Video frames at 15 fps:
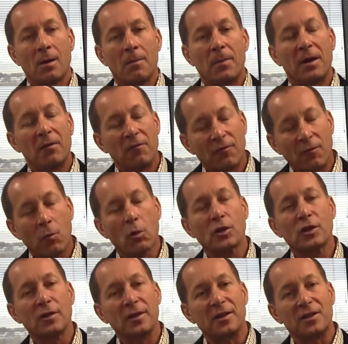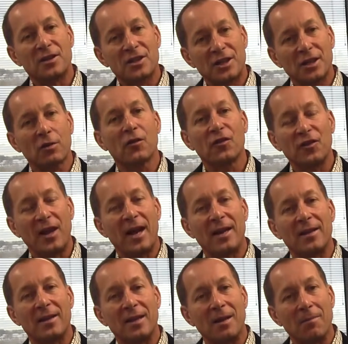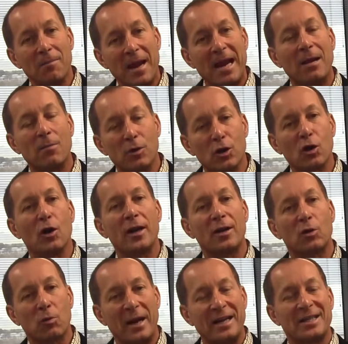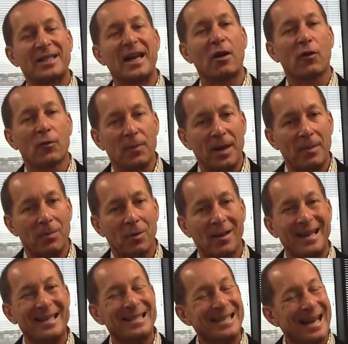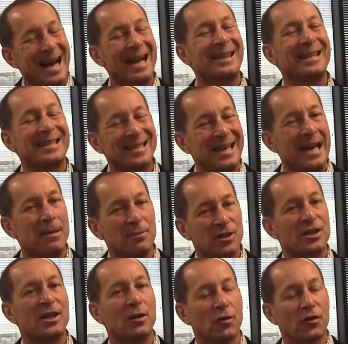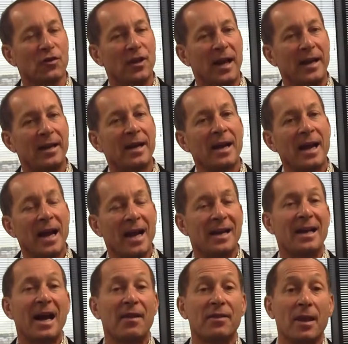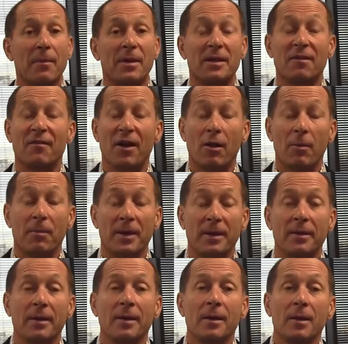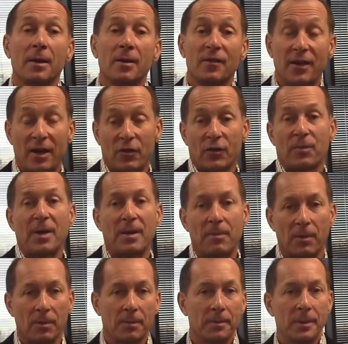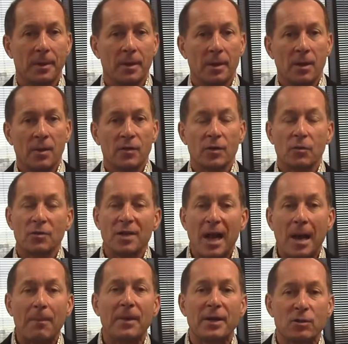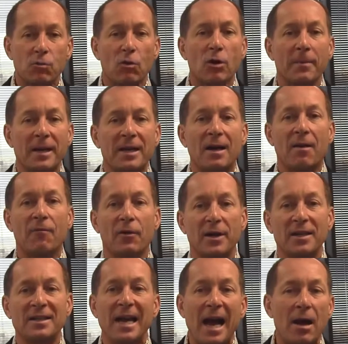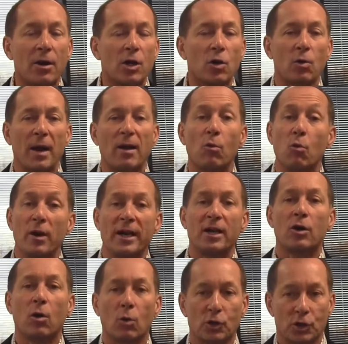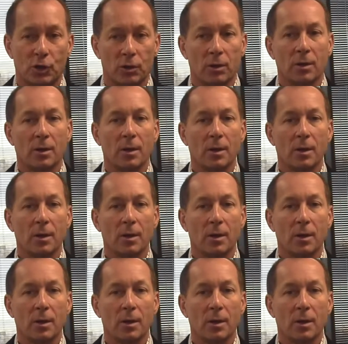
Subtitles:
But unfortunately, the skill set that made them good at great salespeople is not the same skill set that got them at developing salespeople. So topics we're going to be covering is how to create a winning culture,